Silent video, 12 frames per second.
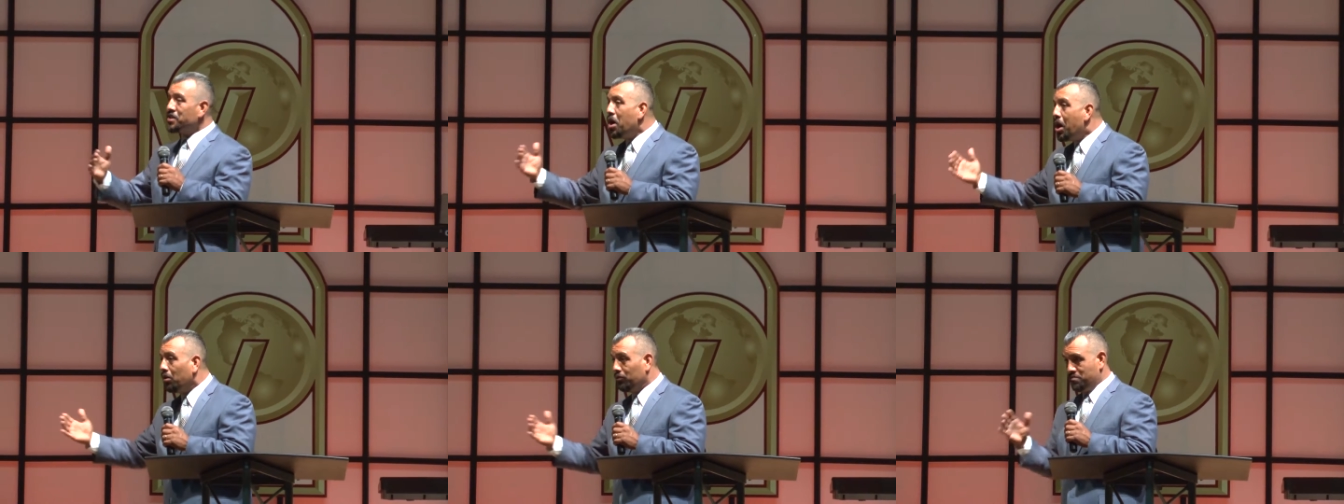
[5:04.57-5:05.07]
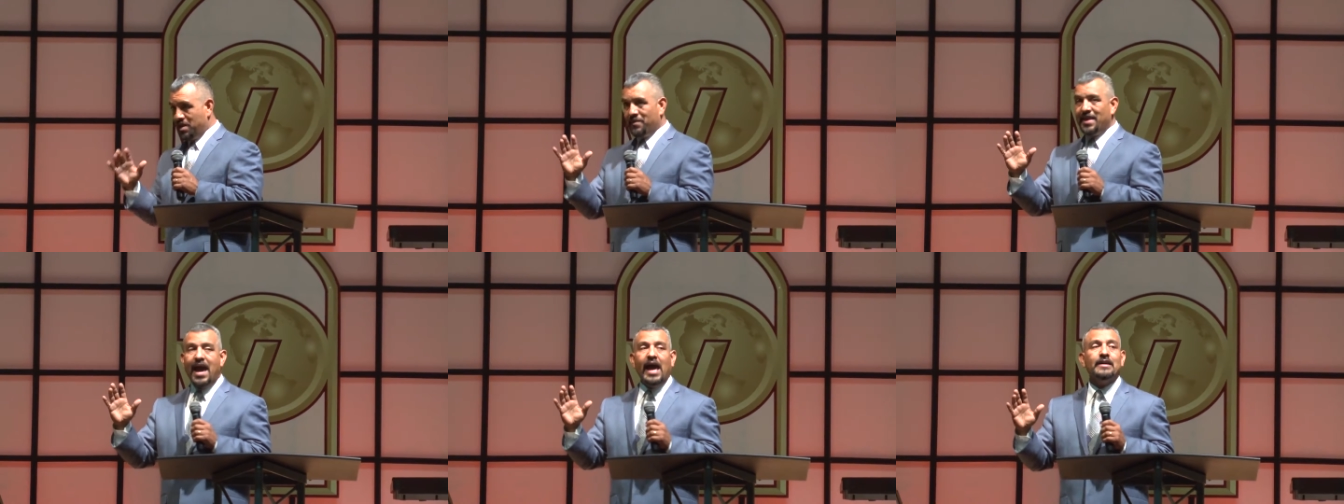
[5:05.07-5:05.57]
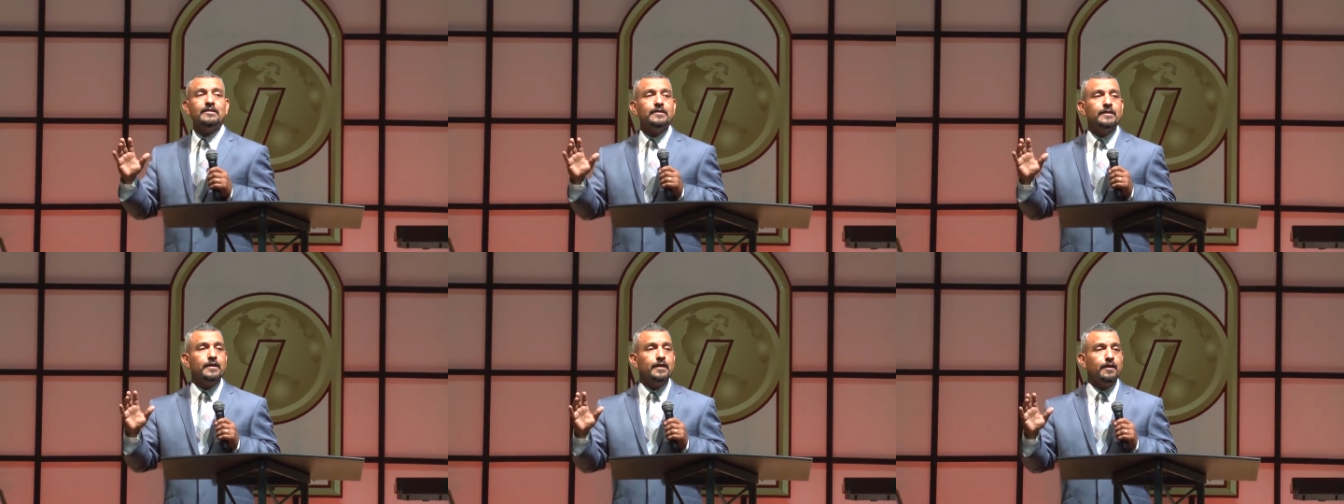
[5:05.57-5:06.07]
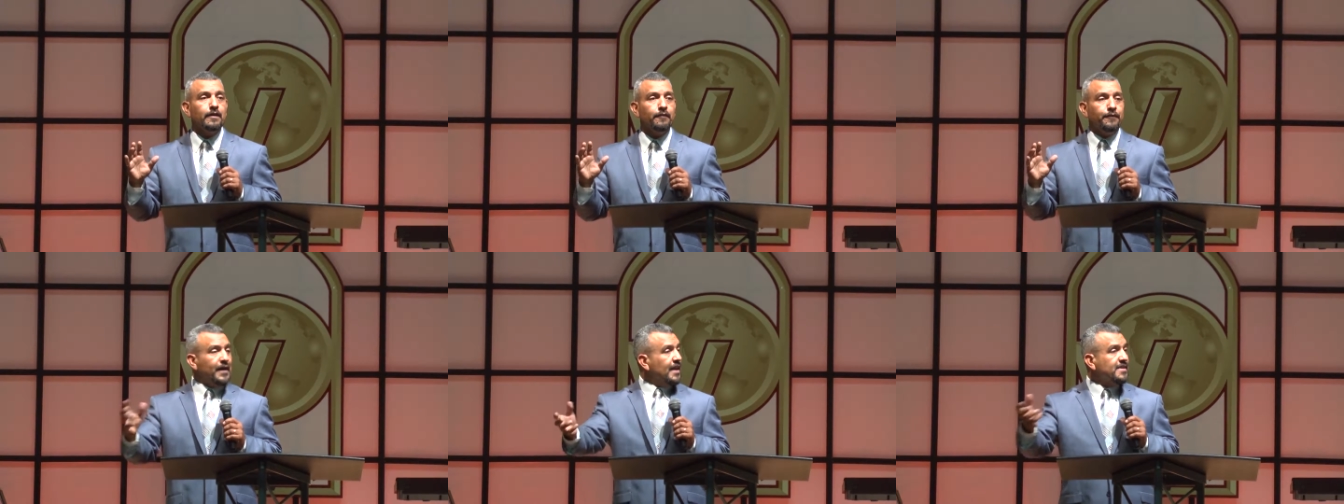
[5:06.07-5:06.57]
go. Remember that?
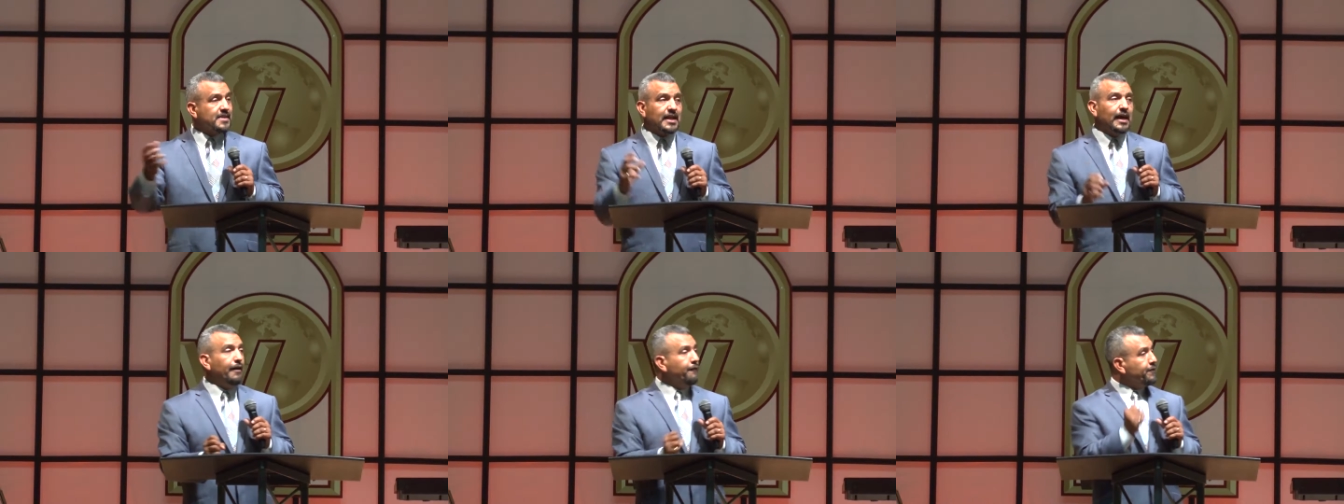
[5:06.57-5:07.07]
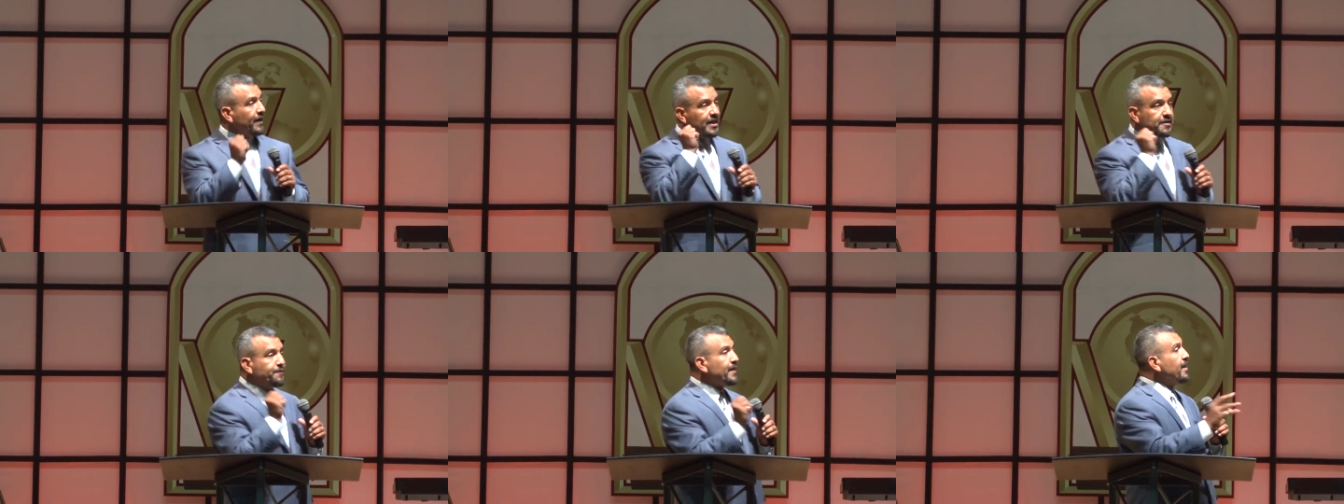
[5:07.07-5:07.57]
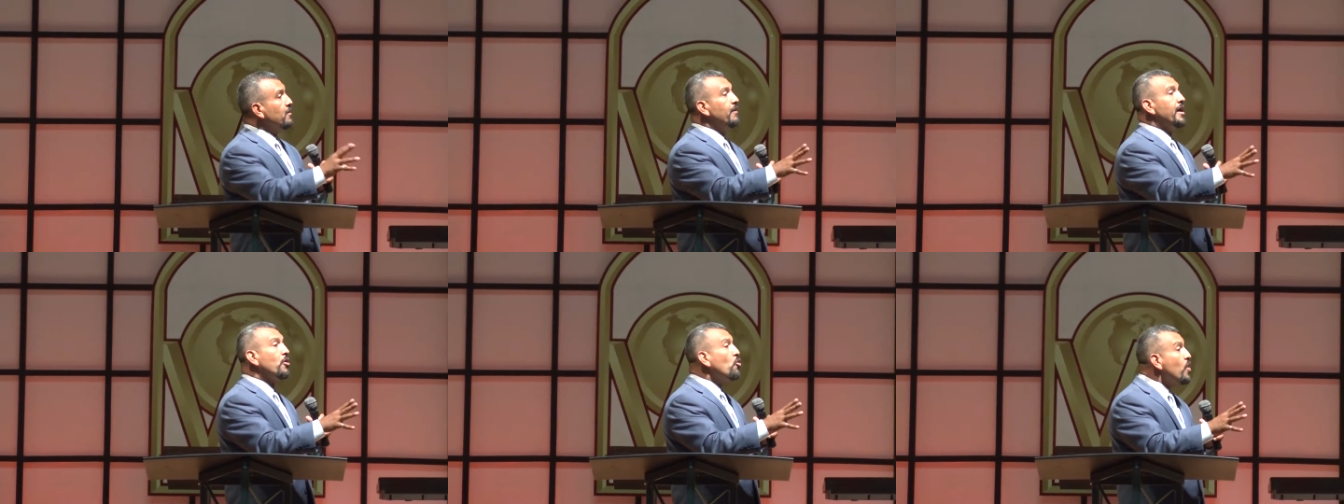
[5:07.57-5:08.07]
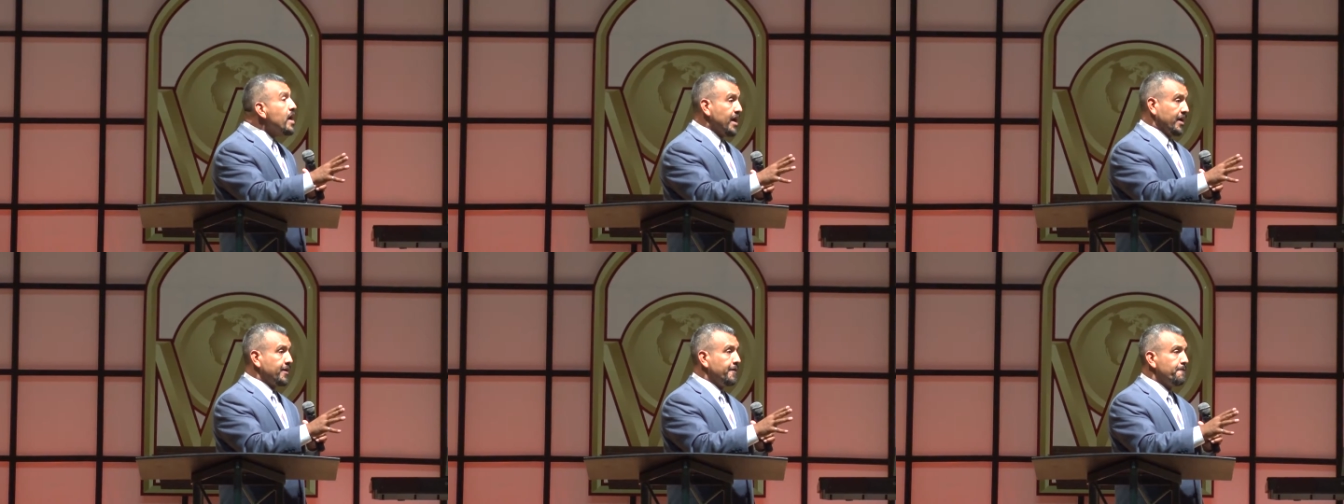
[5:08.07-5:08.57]
Feelings come, feelings fade away quick.